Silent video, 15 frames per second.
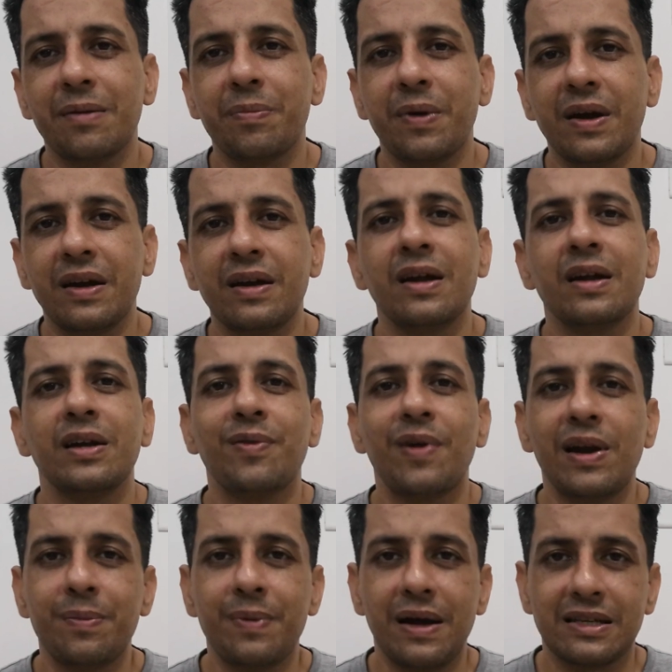the pain,
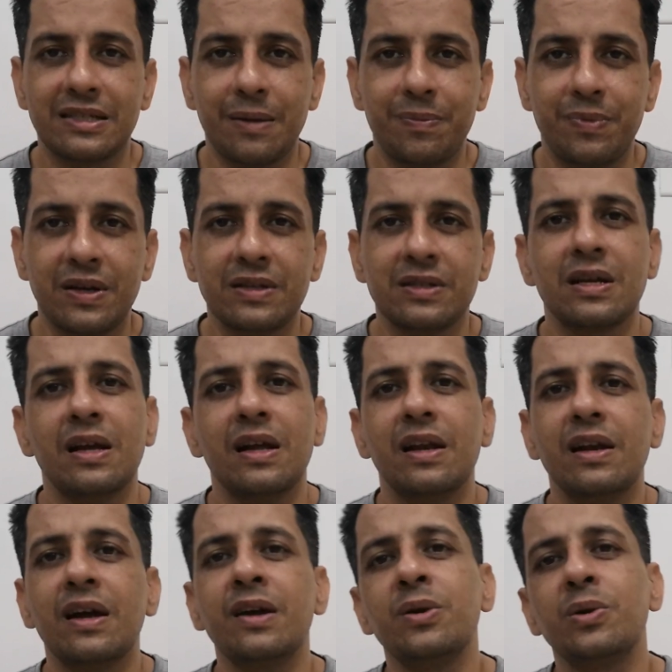develop acceptance,
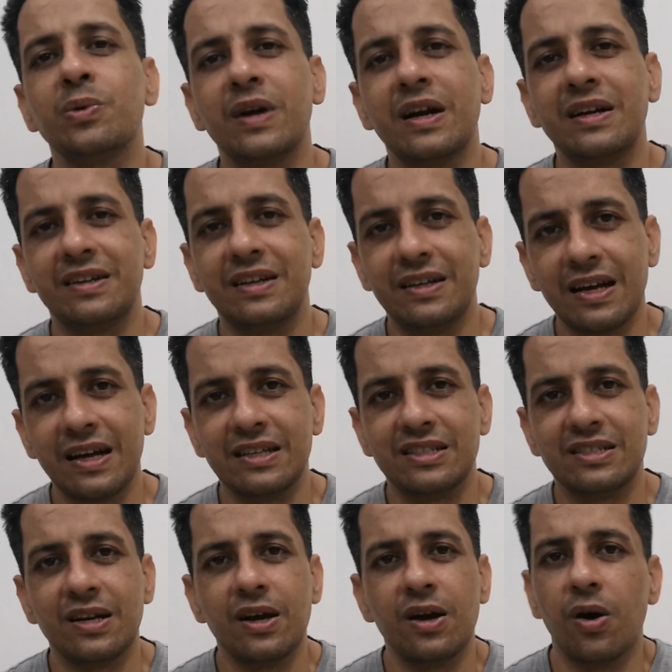learn to get
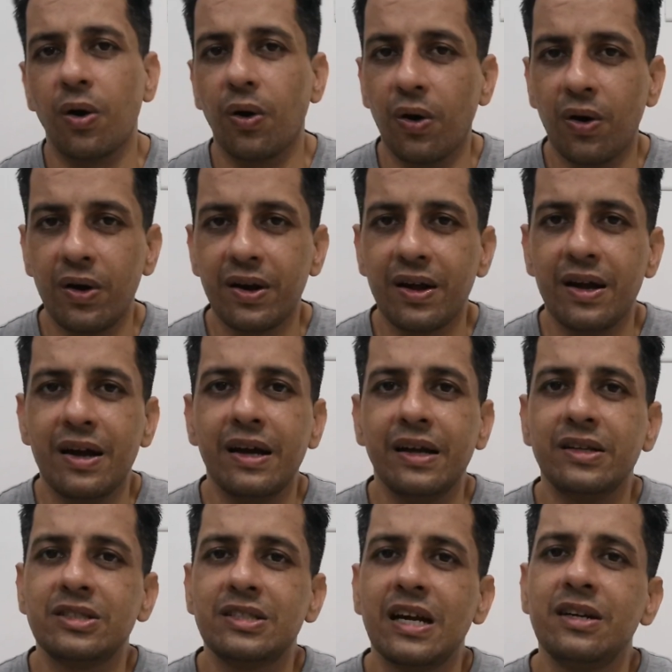detached, or
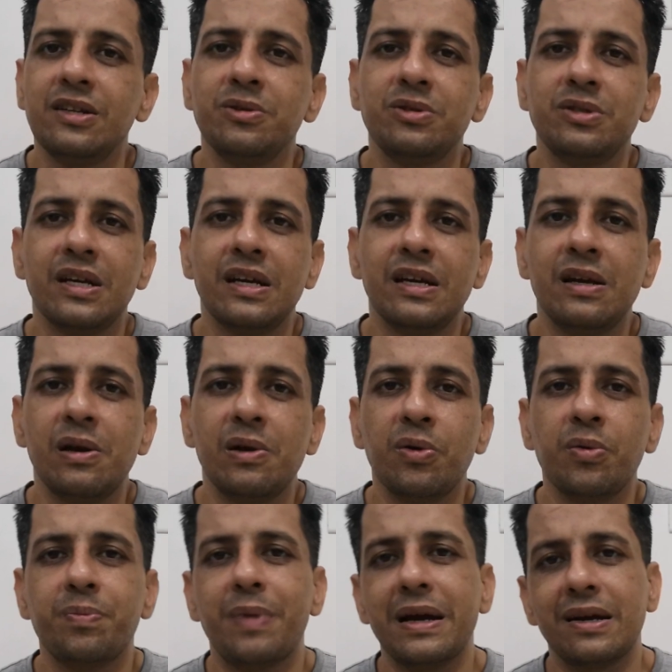instead you stay in
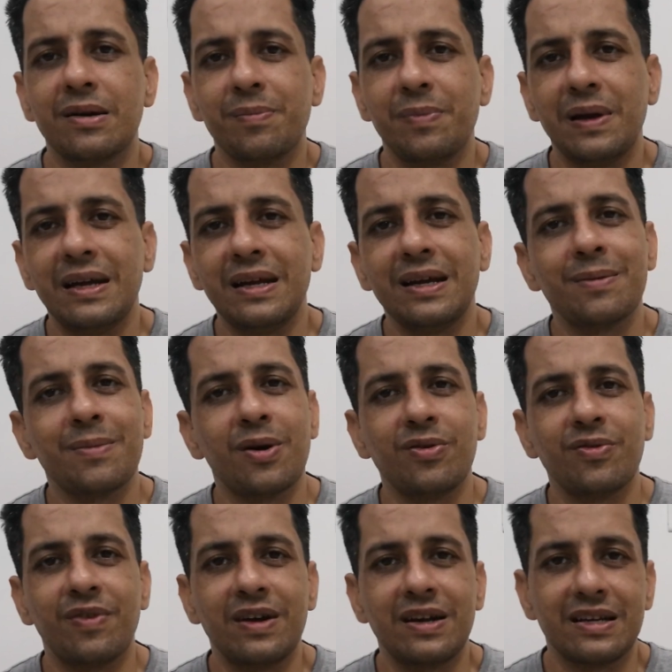loop by complaining
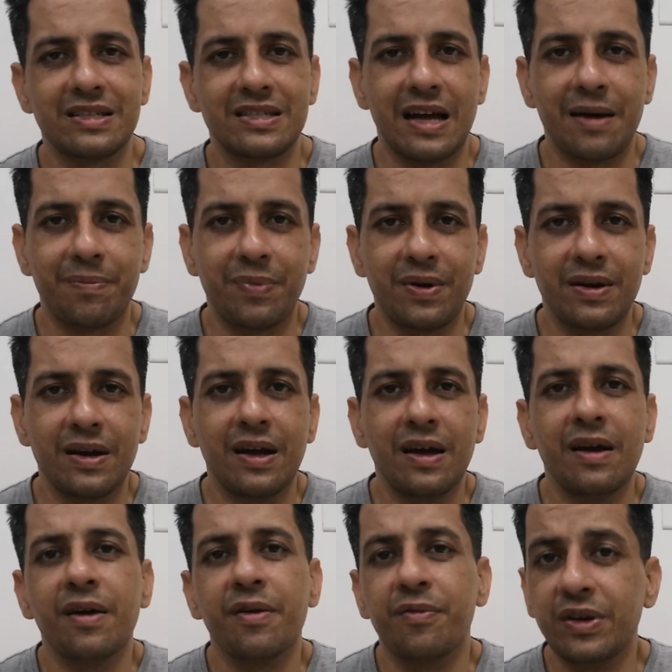about what has happened
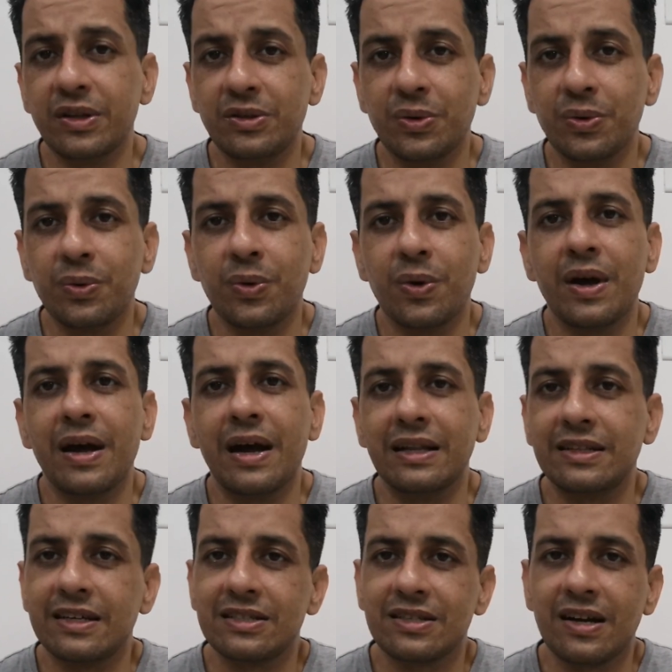with you
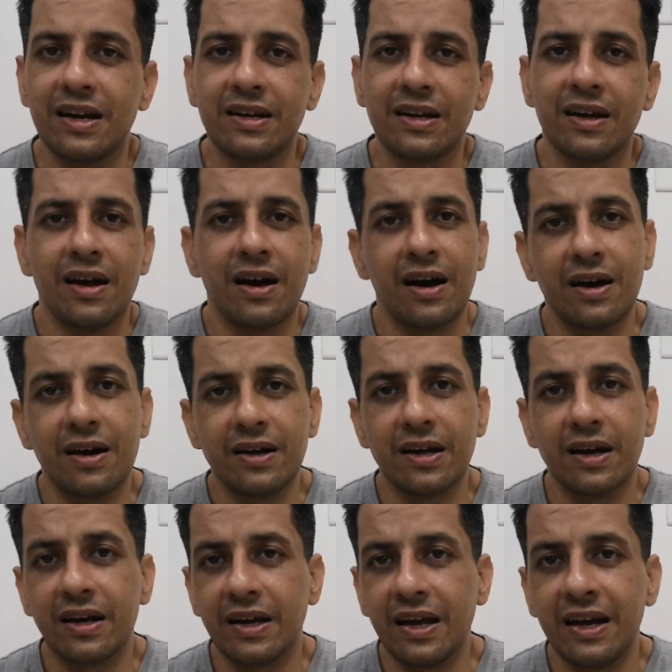and thus get
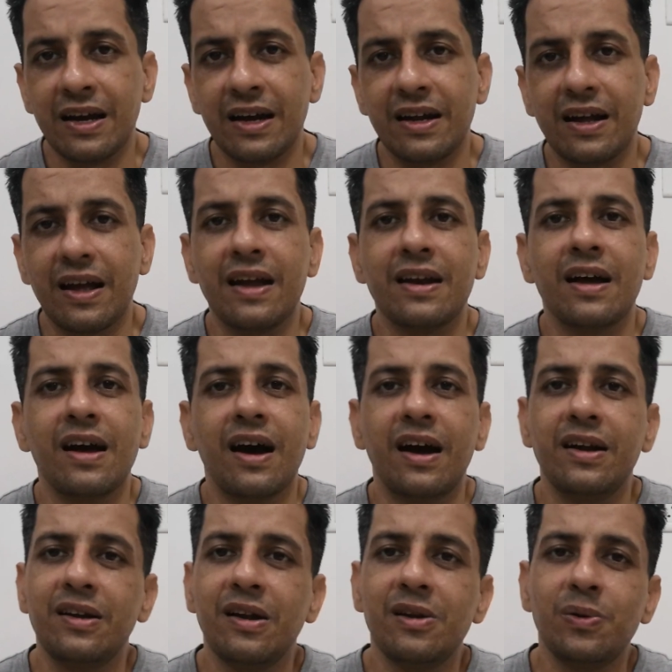hurt again and again
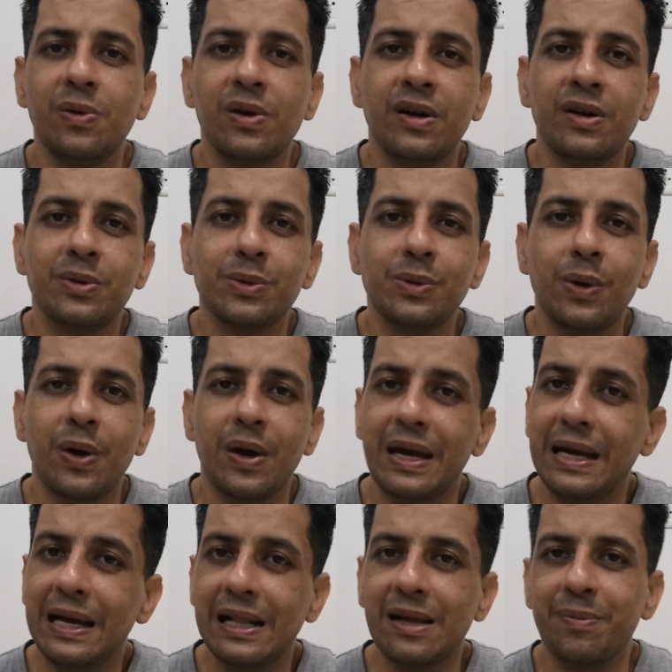until you learn to
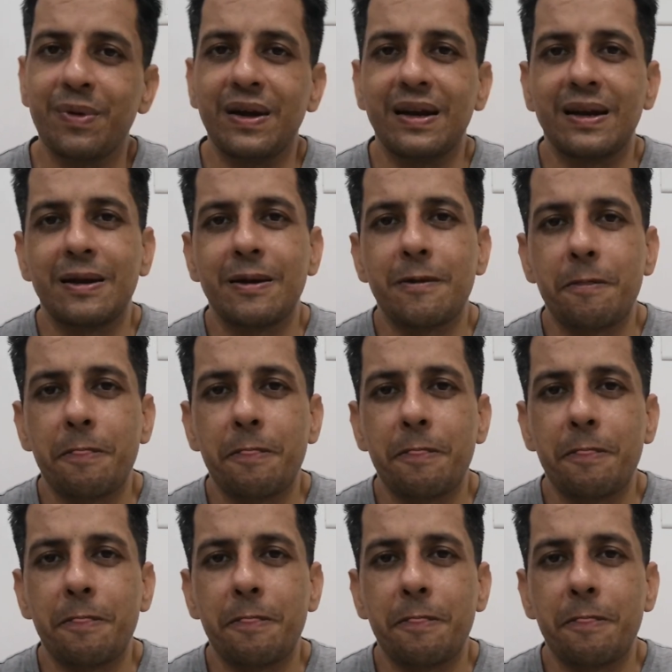heal the pain.